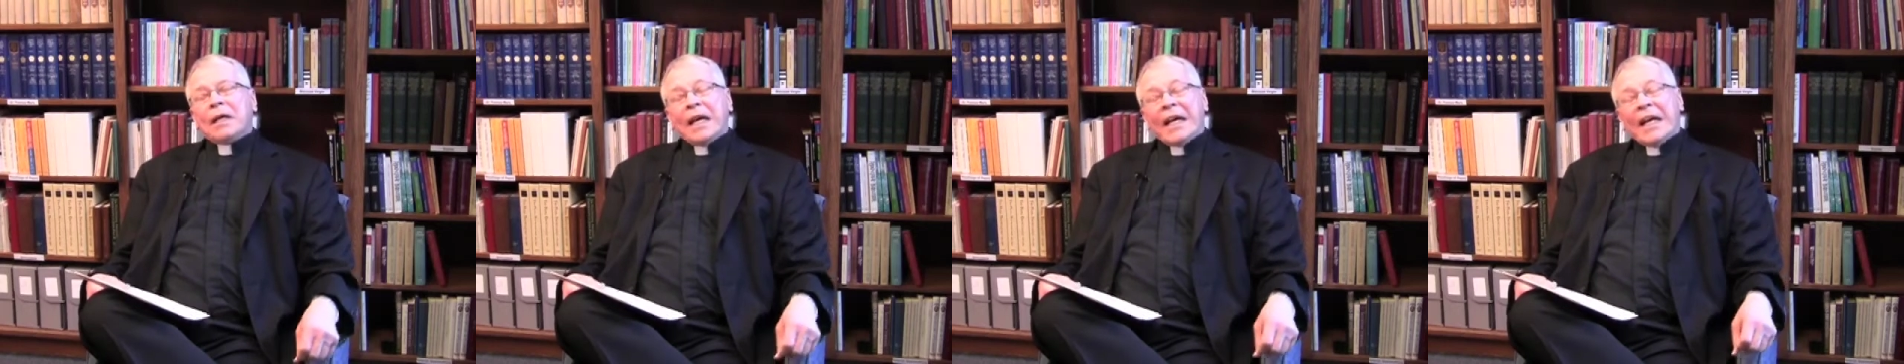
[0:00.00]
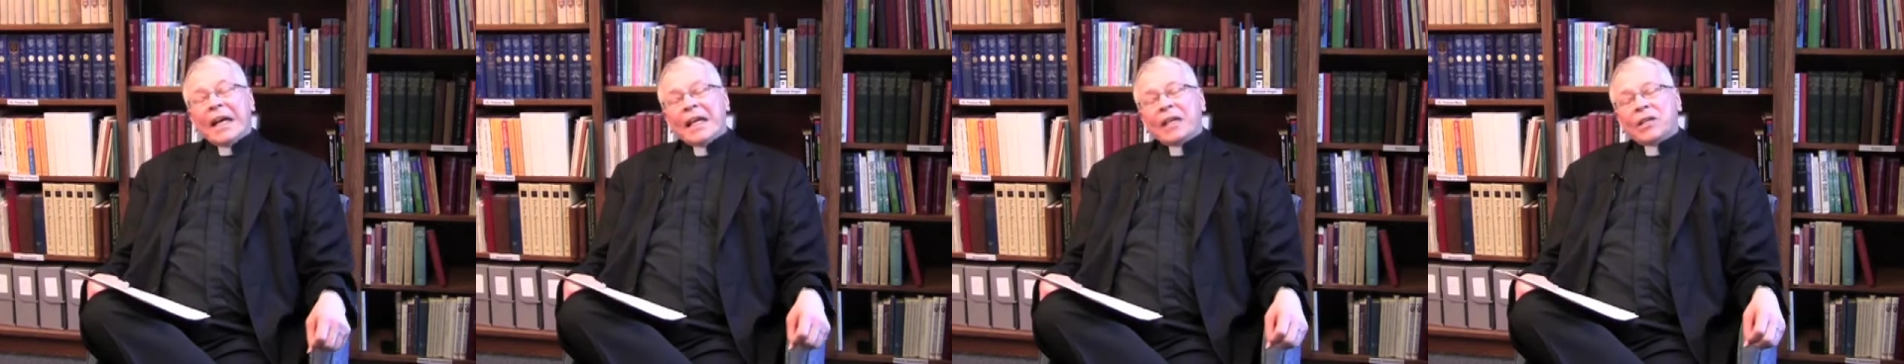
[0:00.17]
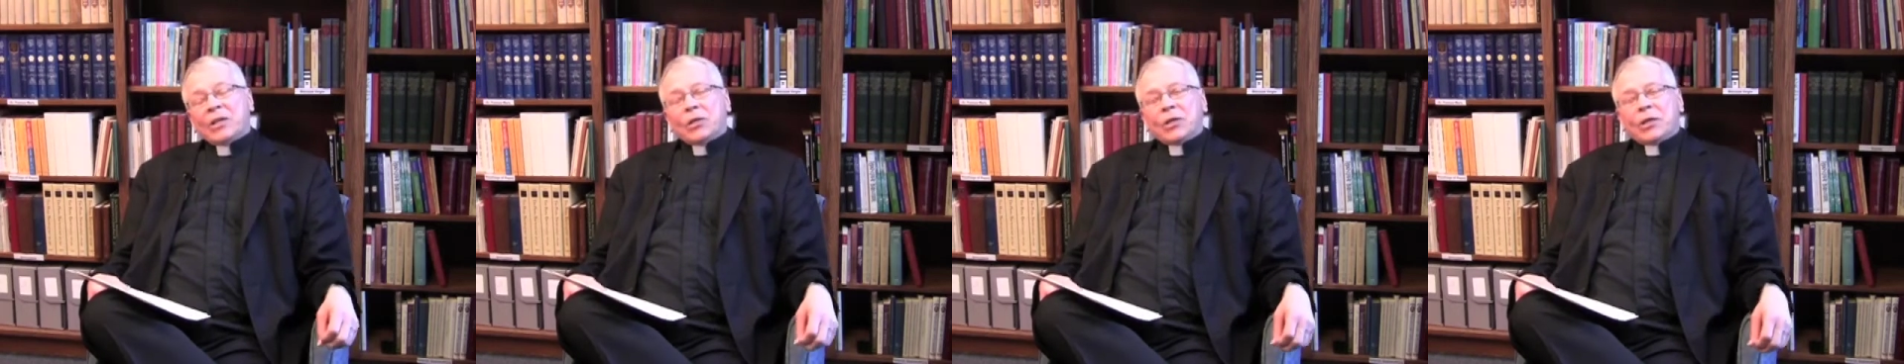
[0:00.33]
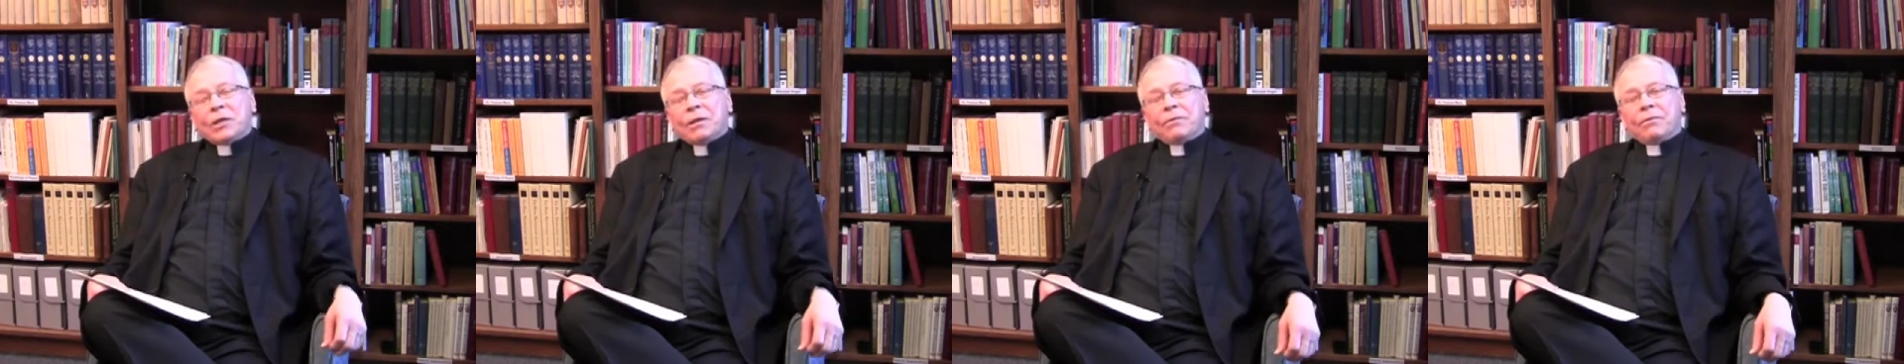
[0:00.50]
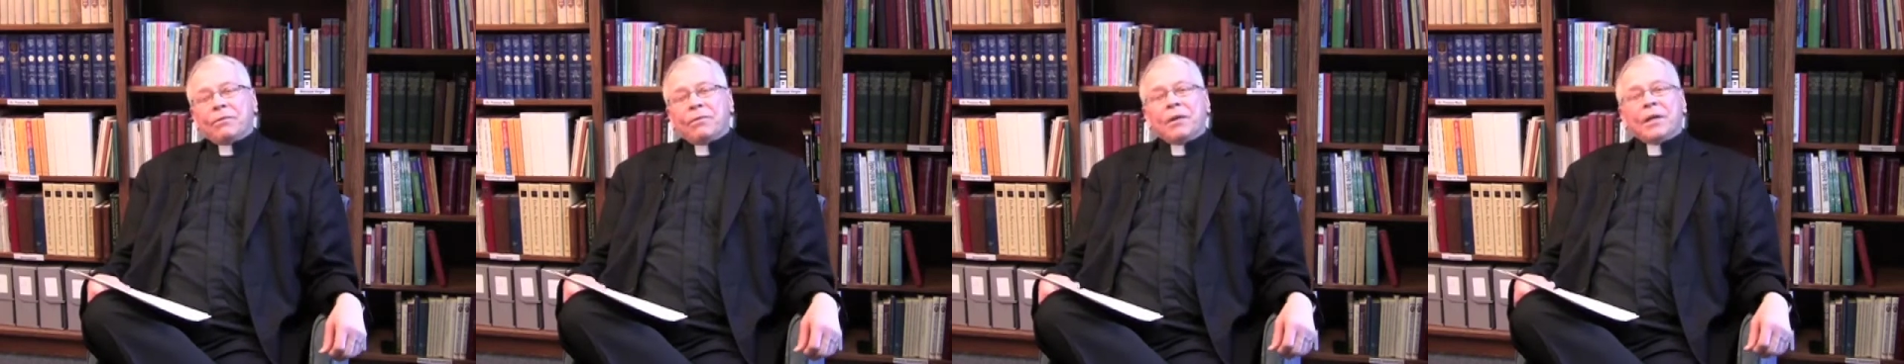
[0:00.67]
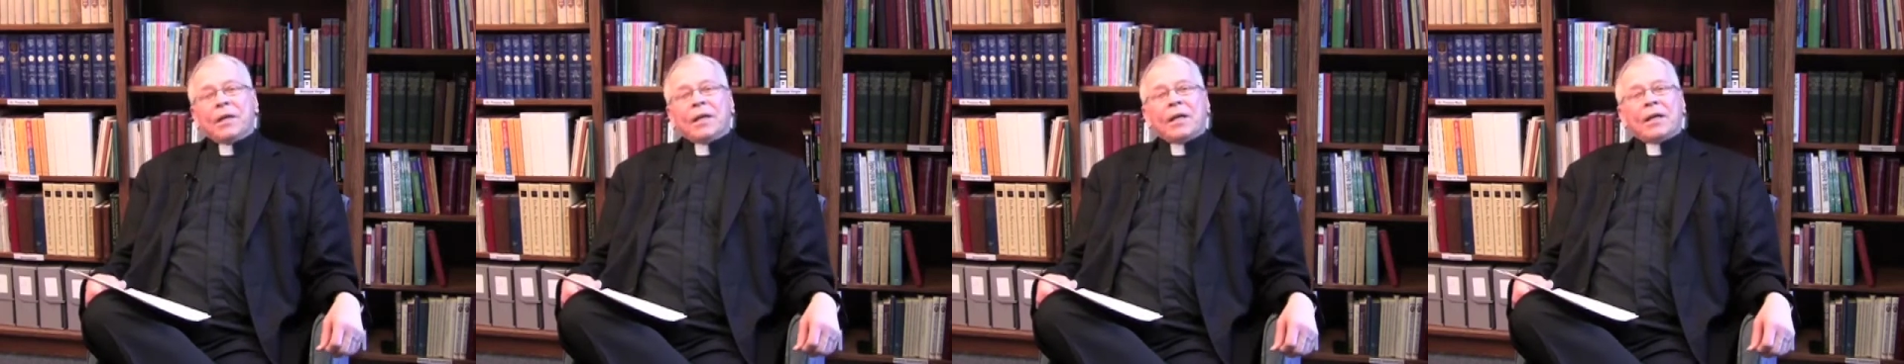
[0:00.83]
east
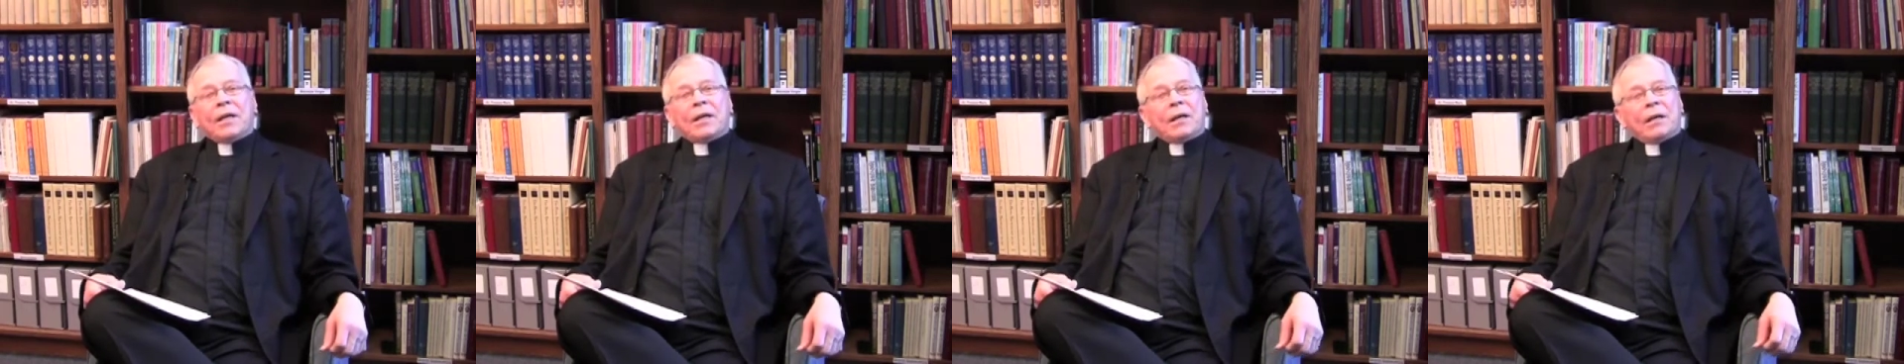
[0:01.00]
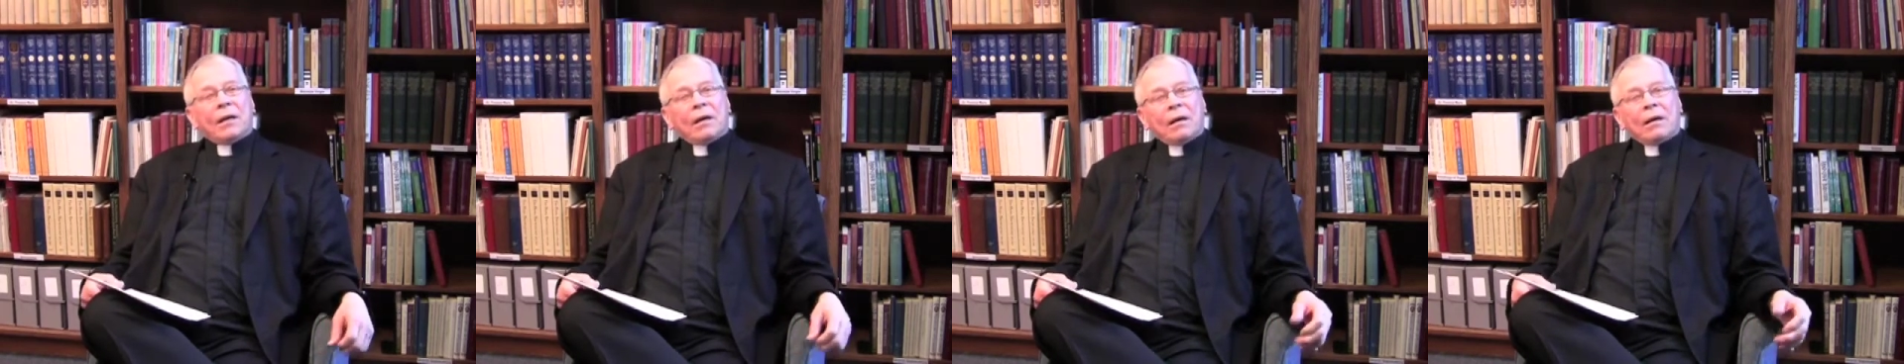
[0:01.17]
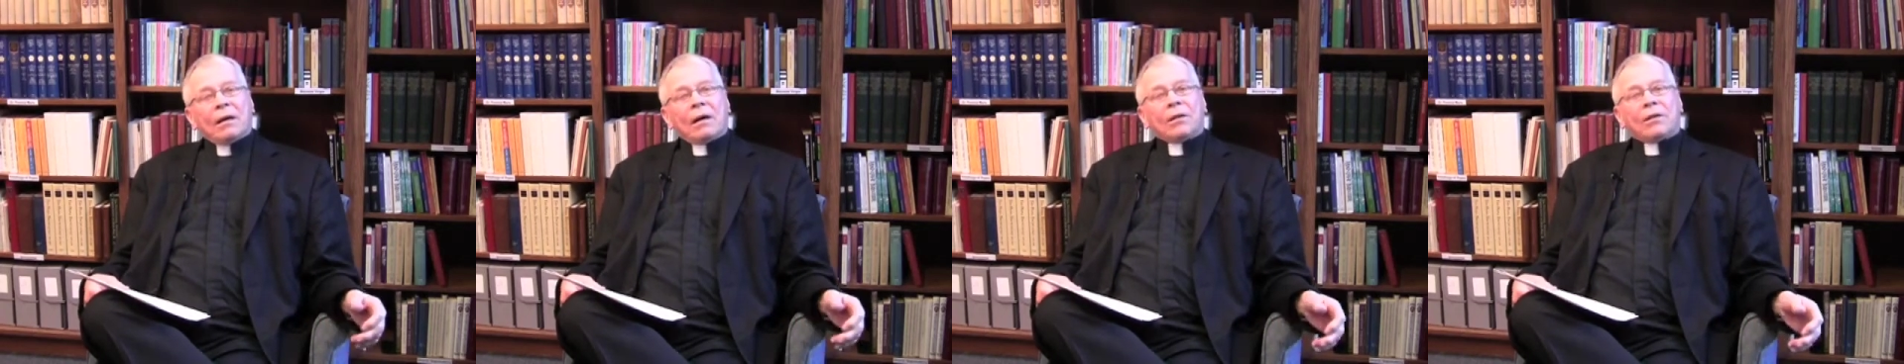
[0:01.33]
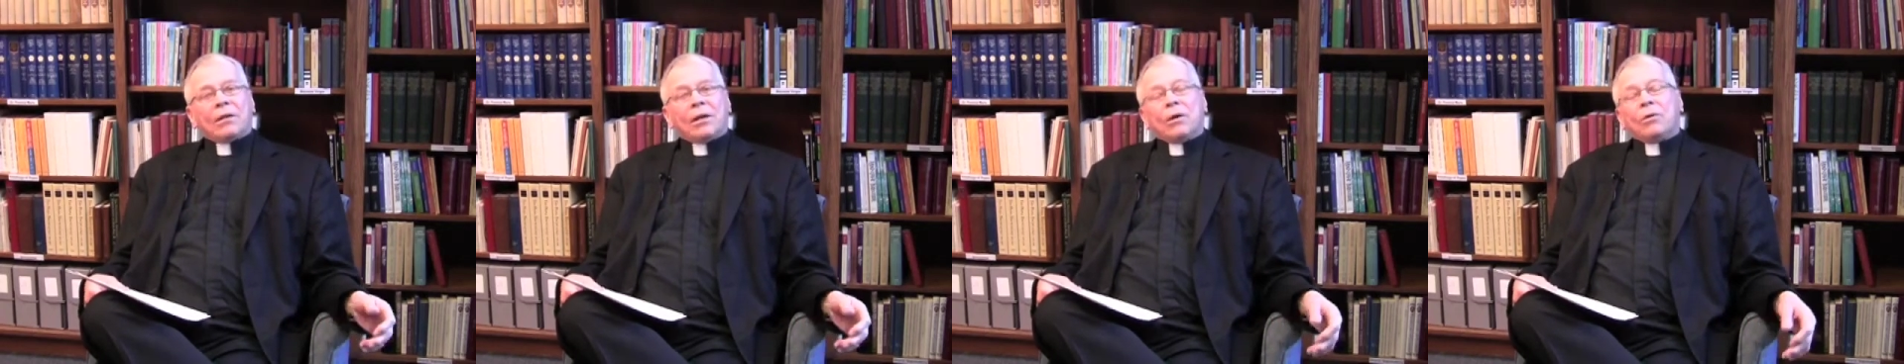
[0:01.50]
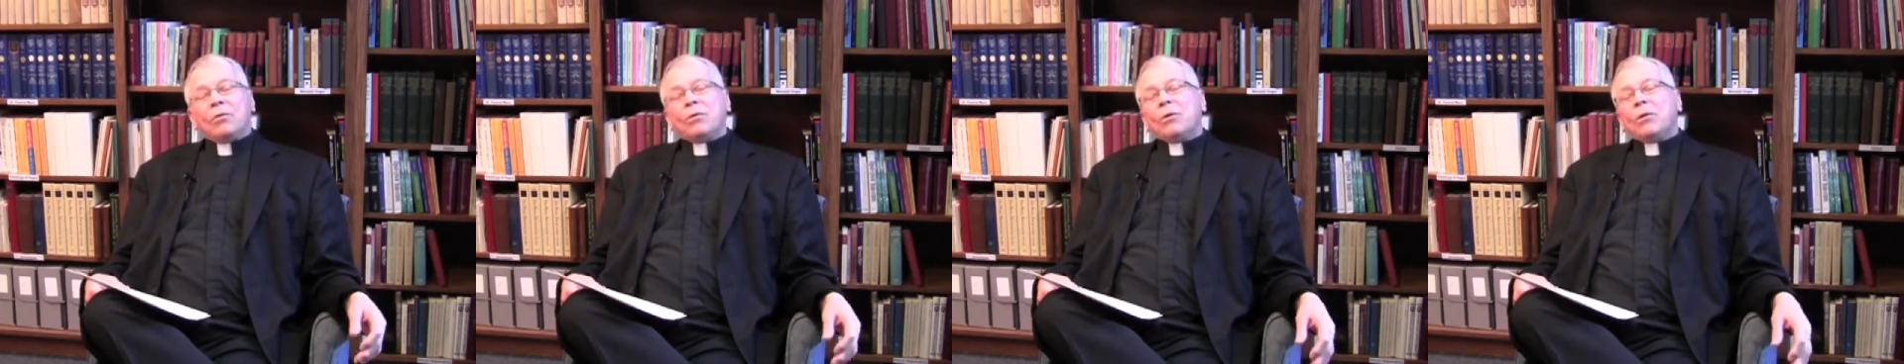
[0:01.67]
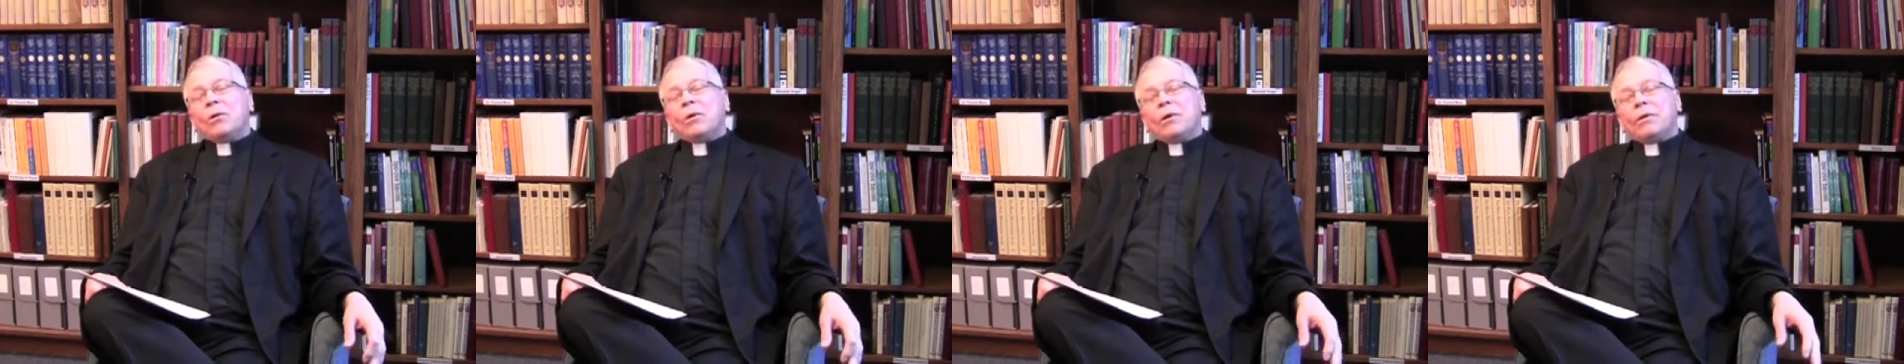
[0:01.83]
of the
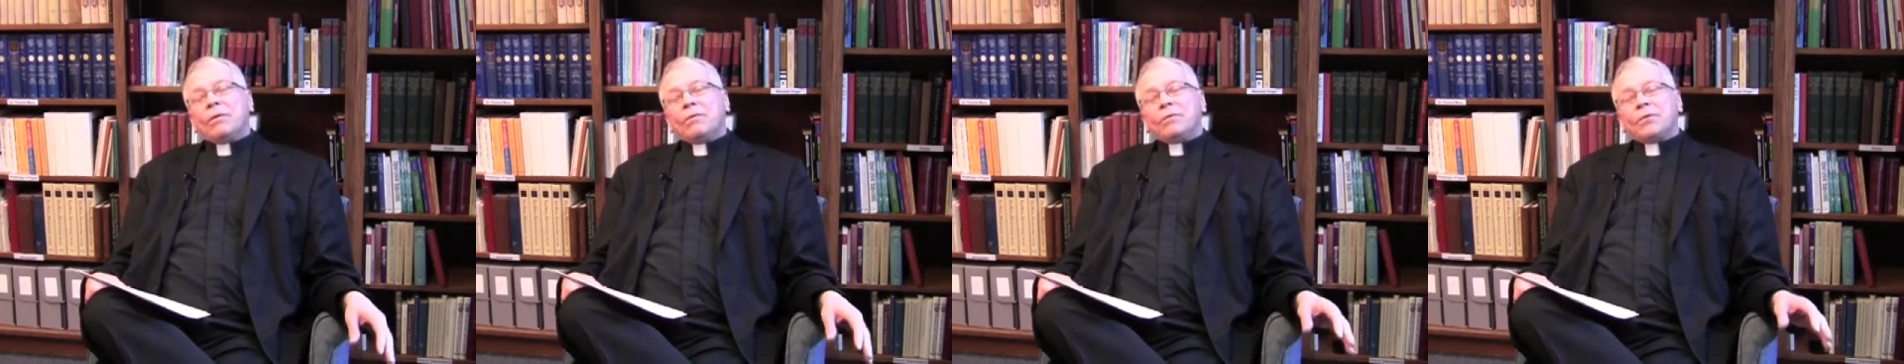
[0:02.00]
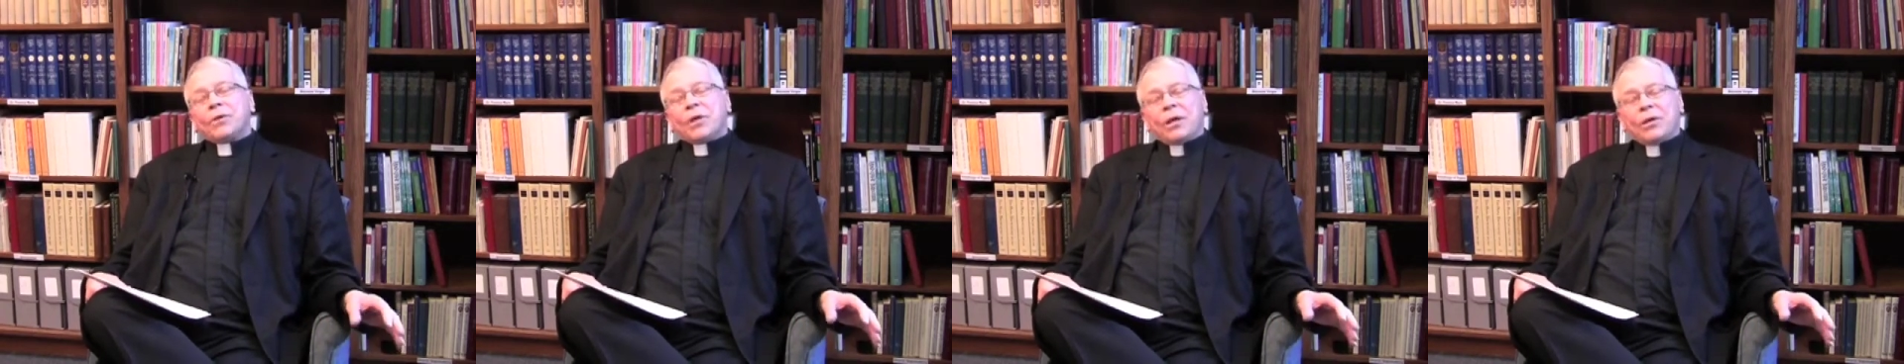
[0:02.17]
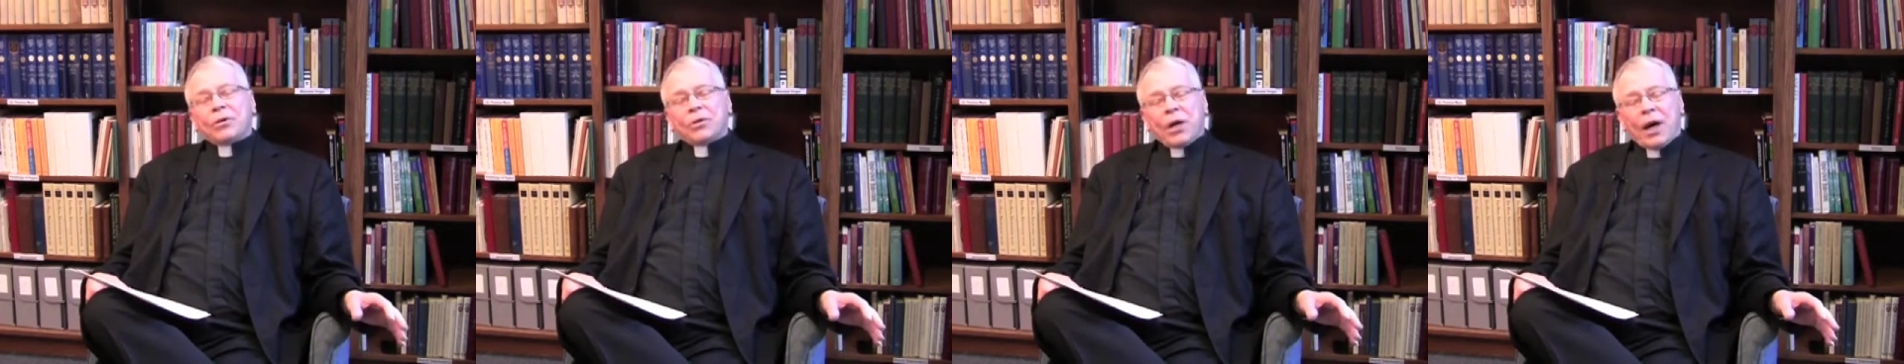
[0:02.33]
Cathedral of St.